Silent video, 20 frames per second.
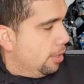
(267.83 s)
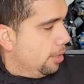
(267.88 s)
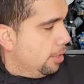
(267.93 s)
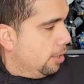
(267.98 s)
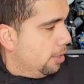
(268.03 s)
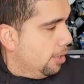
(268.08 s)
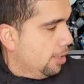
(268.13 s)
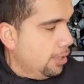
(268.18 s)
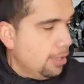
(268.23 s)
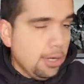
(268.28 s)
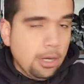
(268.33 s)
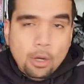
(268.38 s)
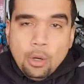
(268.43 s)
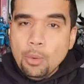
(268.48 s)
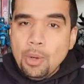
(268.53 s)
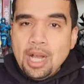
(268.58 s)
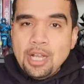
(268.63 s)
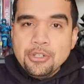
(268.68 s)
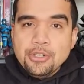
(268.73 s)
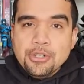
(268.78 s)
you know,
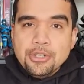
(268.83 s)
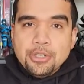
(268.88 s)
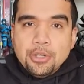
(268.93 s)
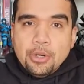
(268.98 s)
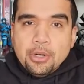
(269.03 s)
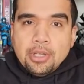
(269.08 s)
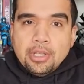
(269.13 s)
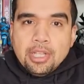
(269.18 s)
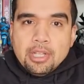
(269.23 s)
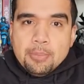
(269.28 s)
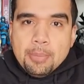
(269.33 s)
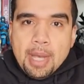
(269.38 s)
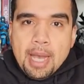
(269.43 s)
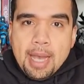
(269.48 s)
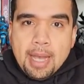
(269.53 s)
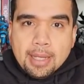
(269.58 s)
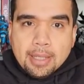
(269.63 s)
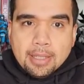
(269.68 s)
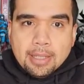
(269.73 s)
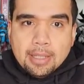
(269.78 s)
as you're circling
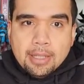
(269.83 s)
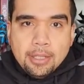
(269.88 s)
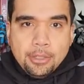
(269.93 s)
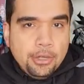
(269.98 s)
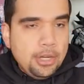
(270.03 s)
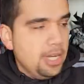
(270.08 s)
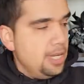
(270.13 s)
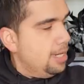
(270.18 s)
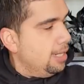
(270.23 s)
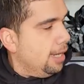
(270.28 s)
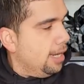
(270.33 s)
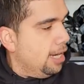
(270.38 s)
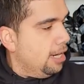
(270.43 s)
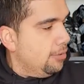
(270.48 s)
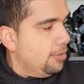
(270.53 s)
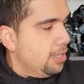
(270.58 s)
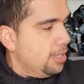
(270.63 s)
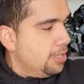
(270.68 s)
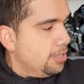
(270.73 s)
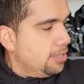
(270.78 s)
back, you're hitting
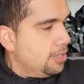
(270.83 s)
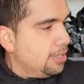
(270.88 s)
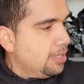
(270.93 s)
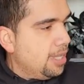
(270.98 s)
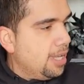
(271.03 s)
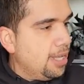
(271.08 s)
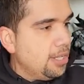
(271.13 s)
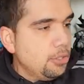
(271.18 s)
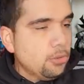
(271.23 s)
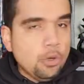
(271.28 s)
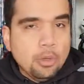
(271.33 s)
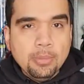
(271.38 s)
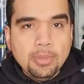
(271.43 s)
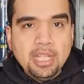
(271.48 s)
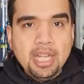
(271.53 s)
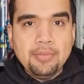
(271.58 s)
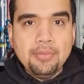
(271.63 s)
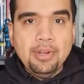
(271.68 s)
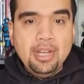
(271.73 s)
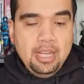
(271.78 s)
areas that you normally
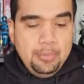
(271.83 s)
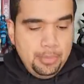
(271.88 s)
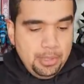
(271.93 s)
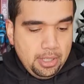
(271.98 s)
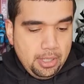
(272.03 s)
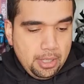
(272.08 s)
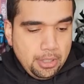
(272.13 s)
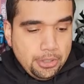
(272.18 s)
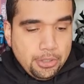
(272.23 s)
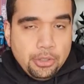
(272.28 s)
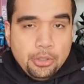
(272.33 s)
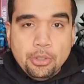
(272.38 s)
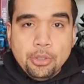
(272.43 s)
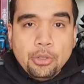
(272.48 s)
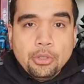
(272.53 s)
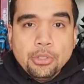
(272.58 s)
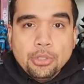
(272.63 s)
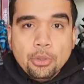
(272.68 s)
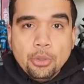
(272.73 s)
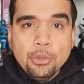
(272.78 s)
never hit because you're
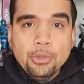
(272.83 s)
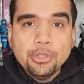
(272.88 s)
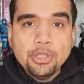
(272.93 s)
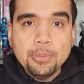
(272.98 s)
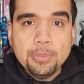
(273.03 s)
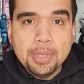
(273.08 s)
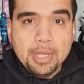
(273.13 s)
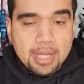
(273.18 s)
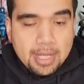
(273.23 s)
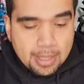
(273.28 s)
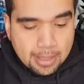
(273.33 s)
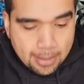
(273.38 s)
so used to being